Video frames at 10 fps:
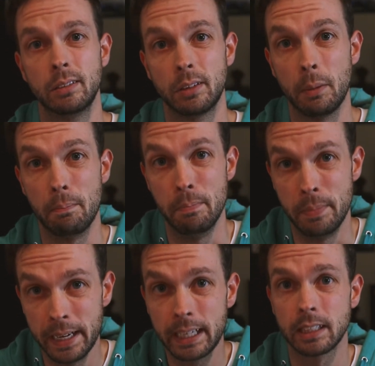The
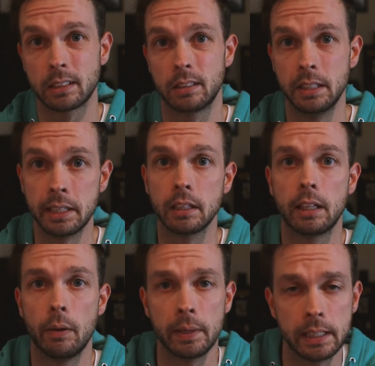biggest thing
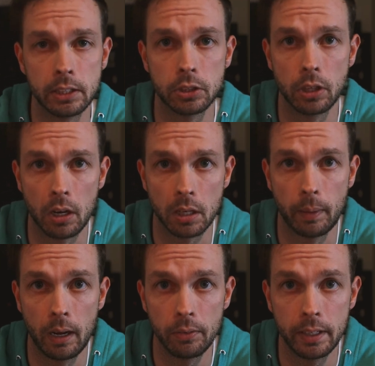that we need to talk
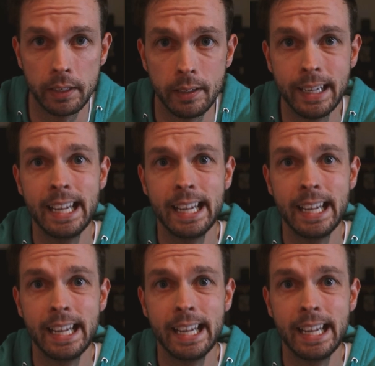about then